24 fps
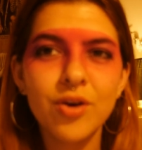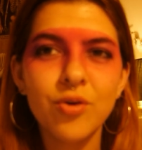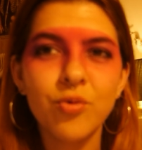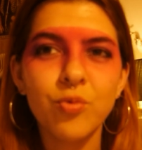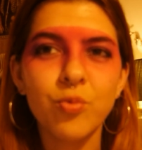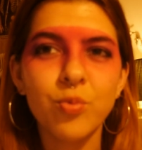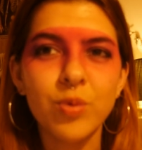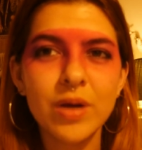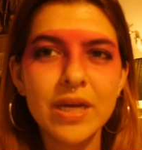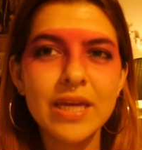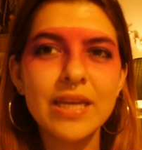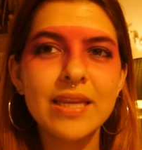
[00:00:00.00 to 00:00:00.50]

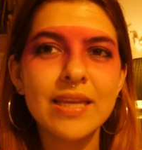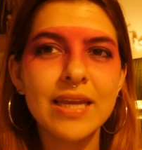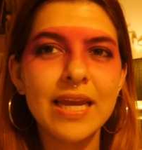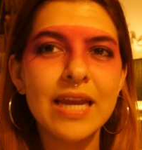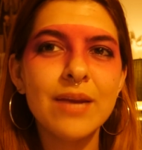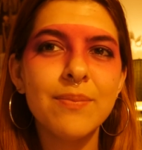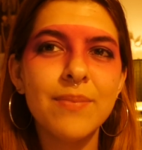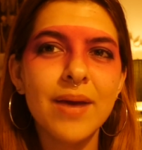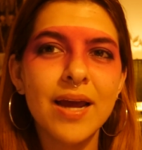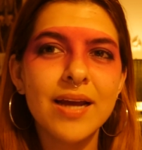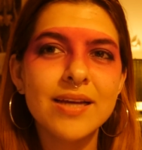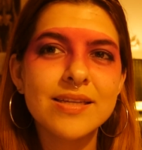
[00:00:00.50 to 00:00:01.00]
we
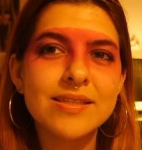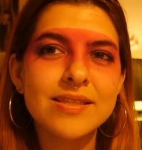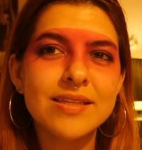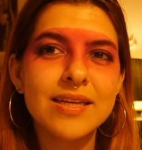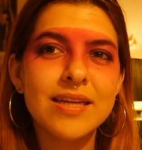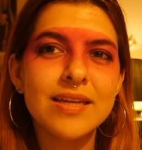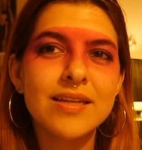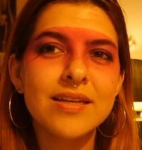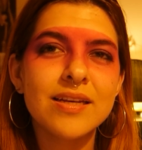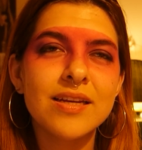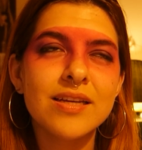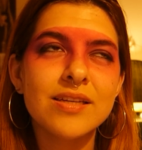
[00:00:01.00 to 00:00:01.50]
need
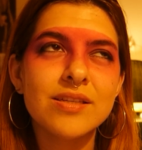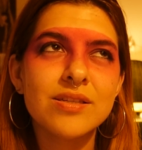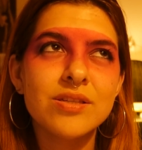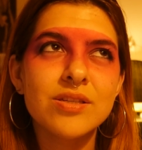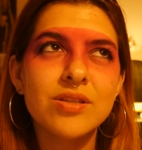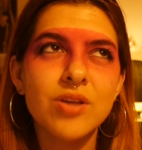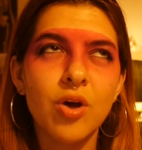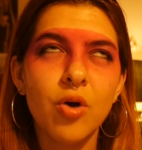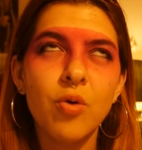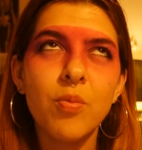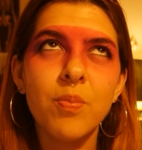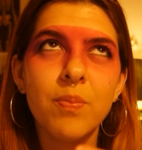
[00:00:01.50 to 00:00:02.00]
Maxine
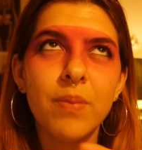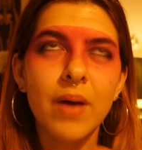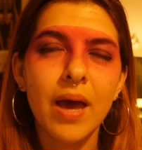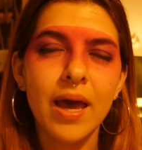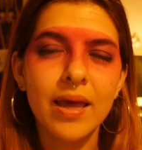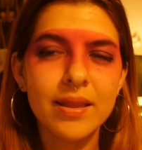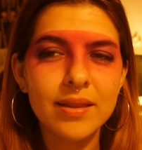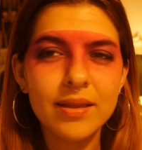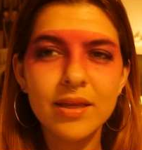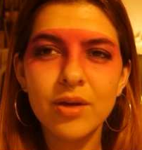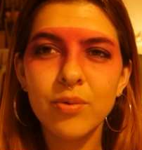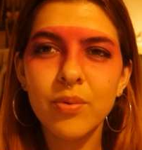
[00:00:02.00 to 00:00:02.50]
so
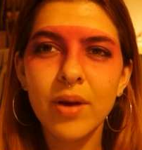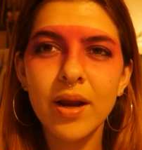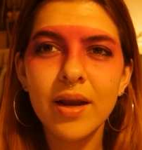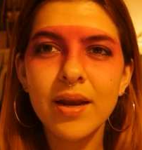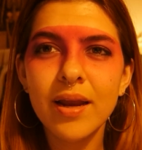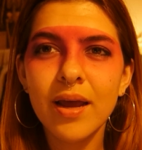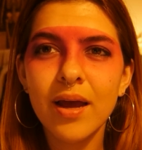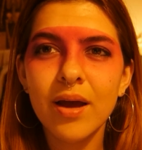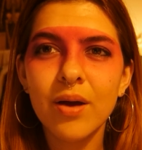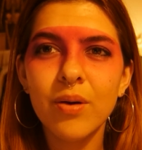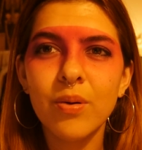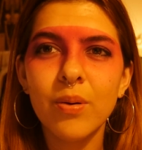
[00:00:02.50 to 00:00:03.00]
badly right
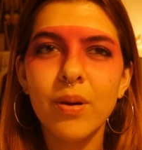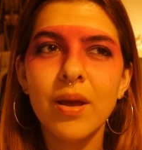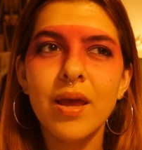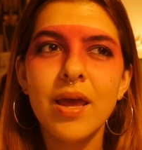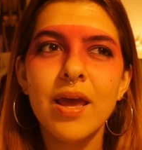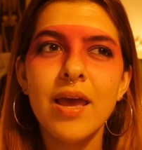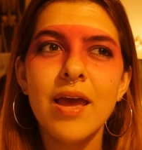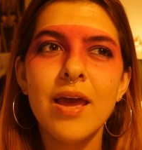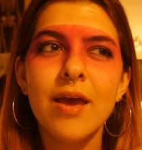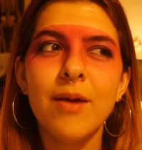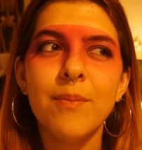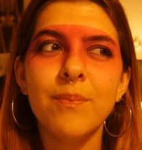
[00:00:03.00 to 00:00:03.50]
now
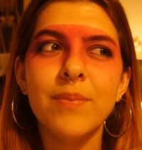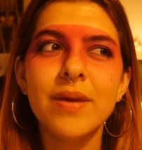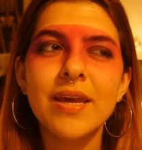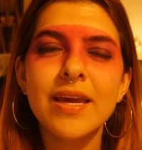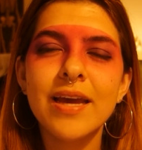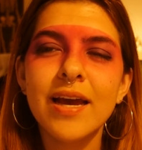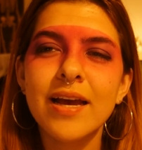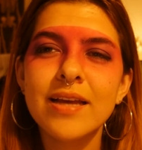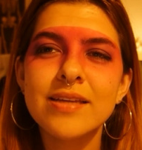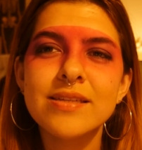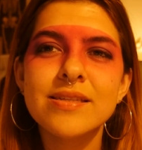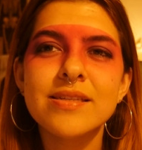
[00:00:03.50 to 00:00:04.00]

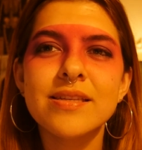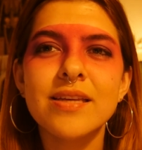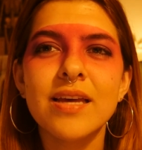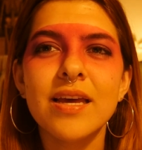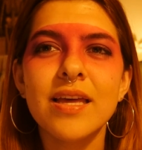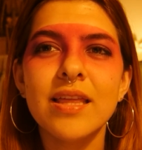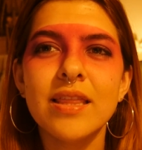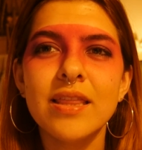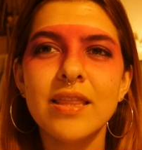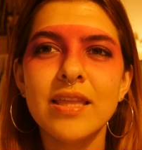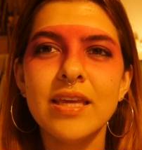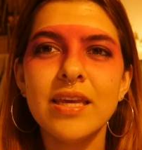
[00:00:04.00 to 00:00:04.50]
because
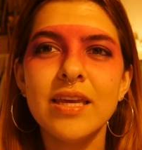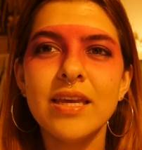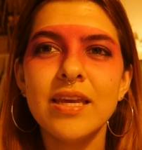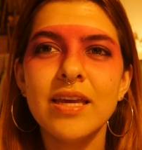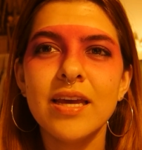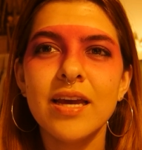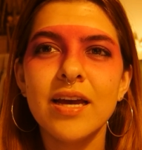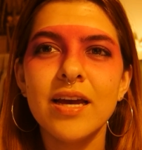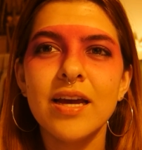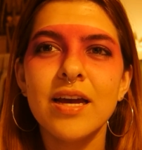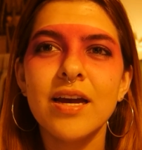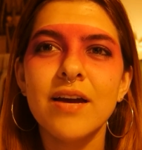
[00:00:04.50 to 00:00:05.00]
the
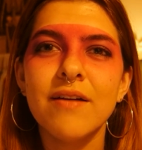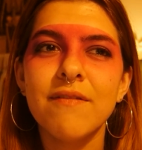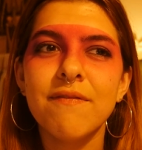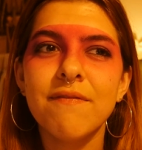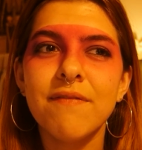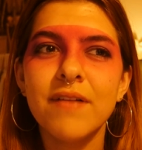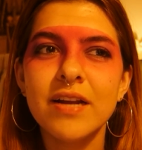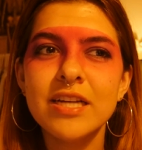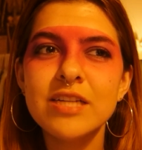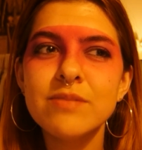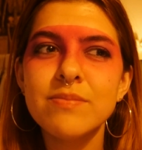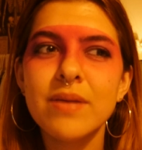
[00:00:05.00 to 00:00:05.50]

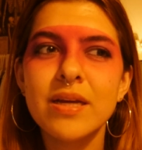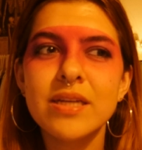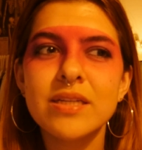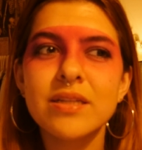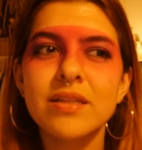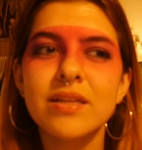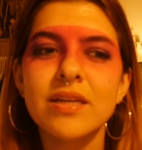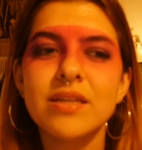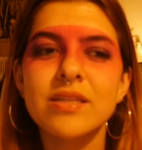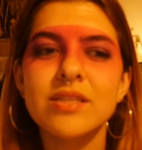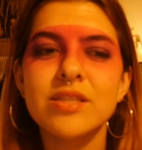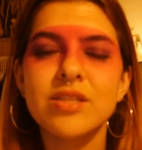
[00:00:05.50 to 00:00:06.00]

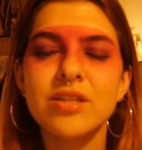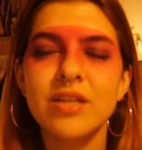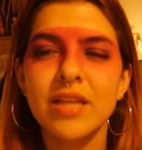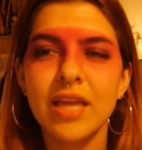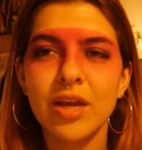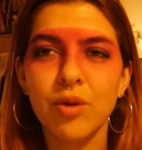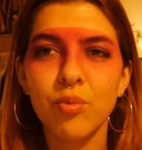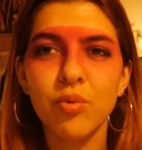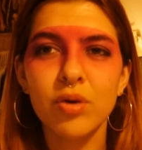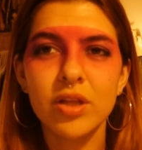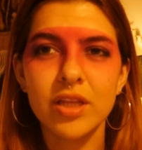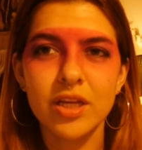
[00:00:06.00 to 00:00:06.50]
fundamentalist
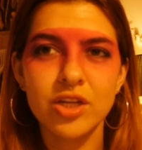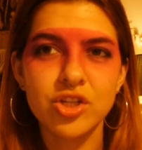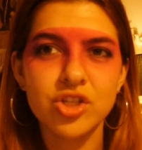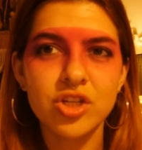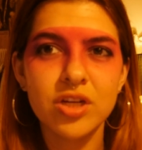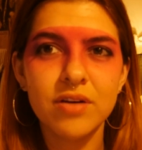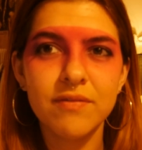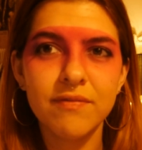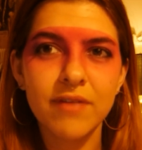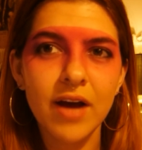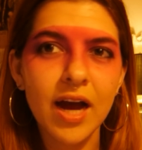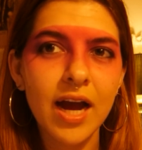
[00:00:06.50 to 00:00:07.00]
like
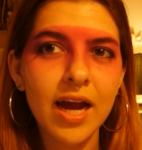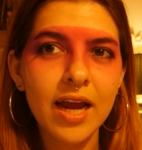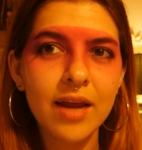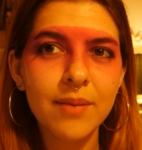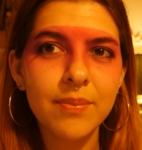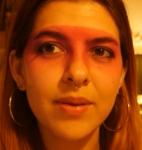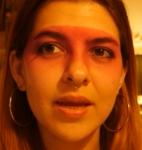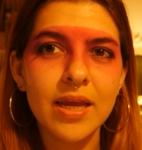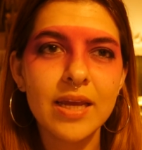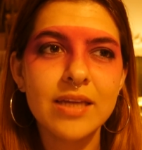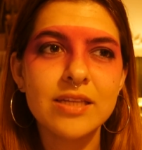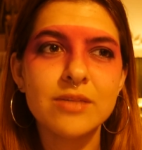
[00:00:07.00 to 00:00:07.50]
religion
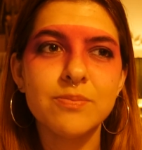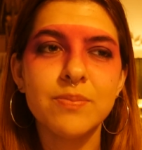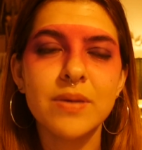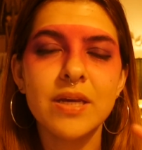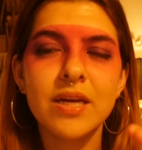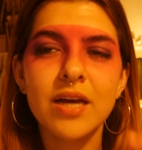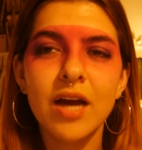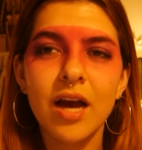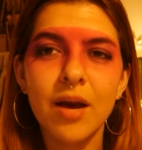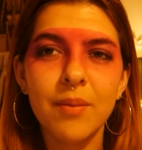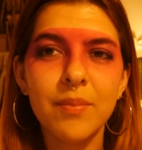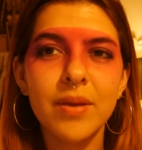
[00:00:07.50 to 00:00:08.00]
vibe is
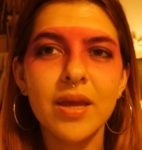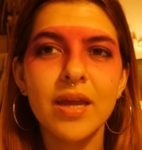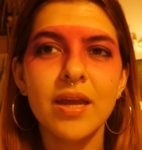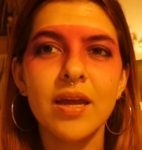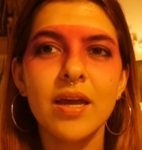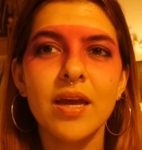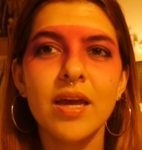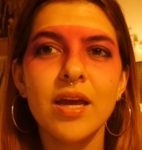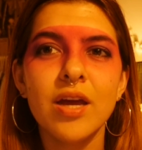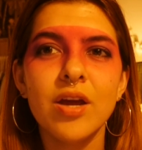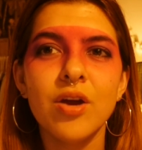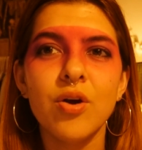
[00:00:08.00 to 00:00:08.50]

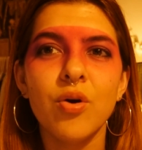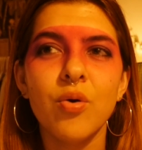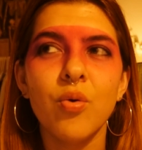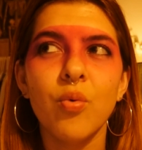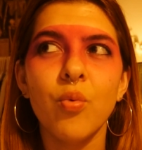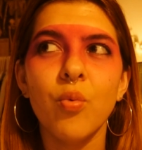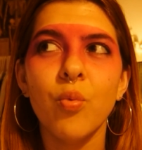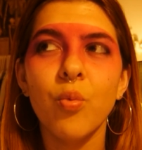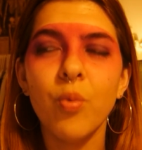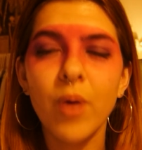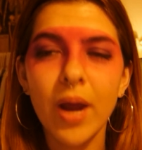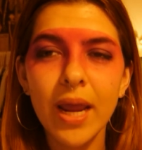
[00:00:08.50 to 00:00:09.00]
becoming
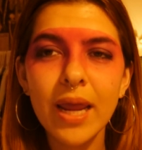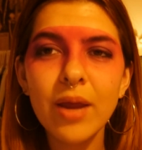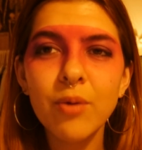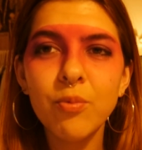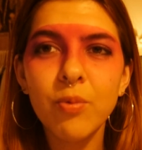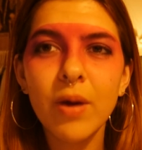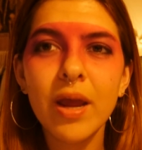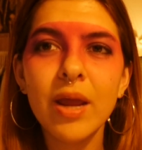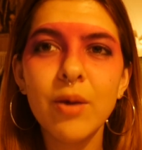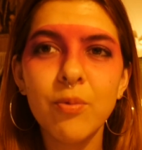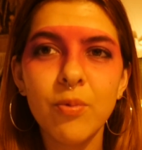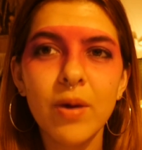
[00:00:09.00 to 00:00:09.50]
way,
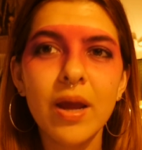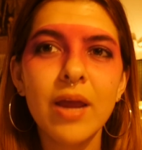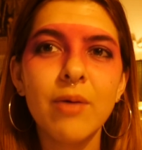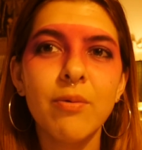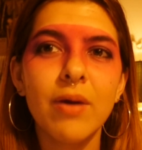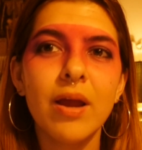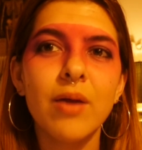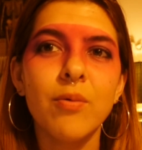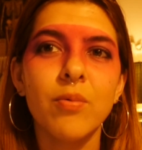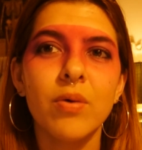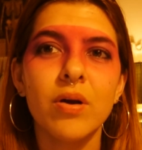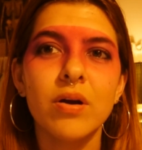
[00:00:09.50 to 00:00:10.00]
way, way,
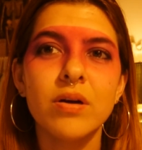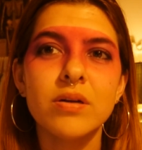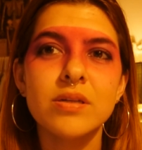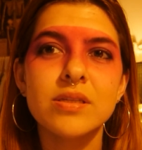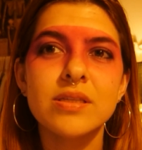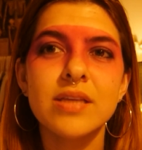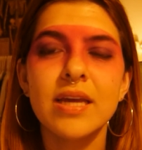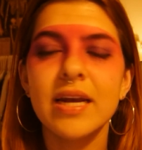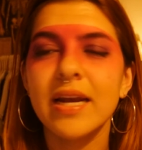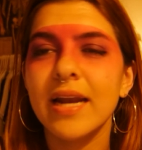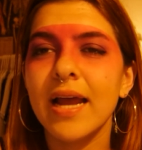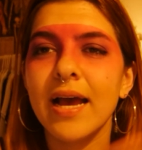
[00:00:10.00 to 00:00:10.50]
way worse
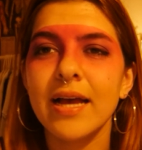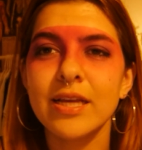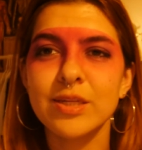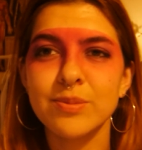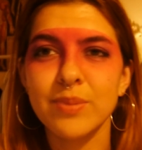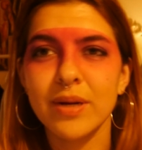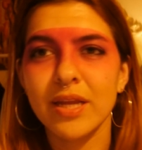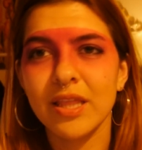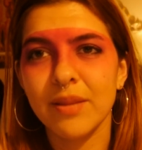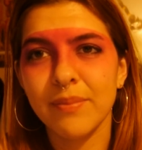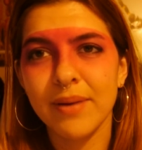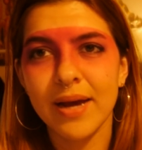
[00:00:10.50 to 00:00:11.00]
than it has
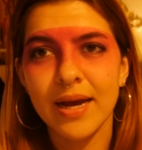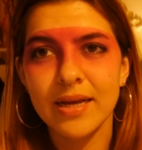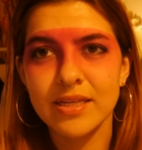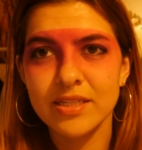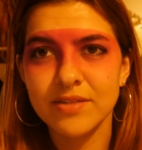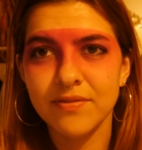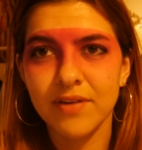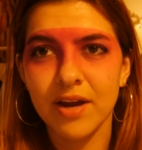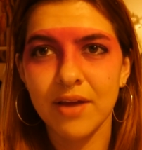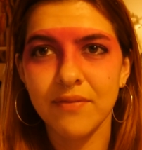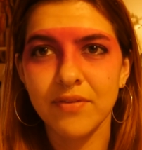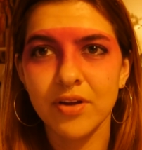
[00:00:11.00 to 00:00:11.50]
been in the
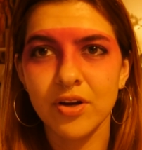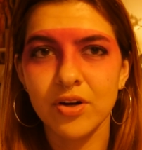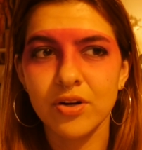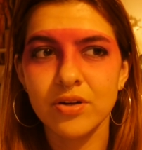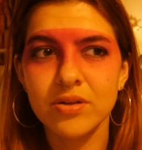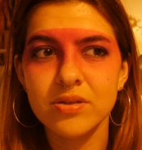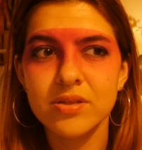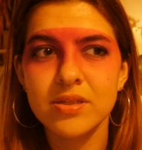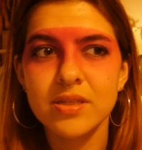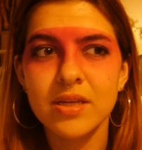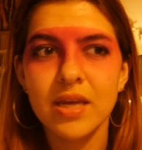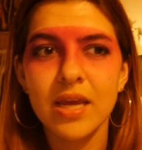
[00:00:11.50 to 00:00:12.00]
past 5
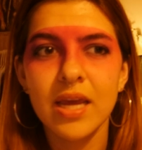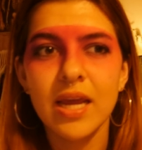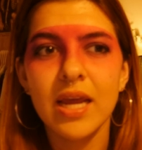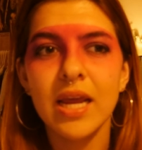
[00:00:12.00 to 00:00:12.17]
years.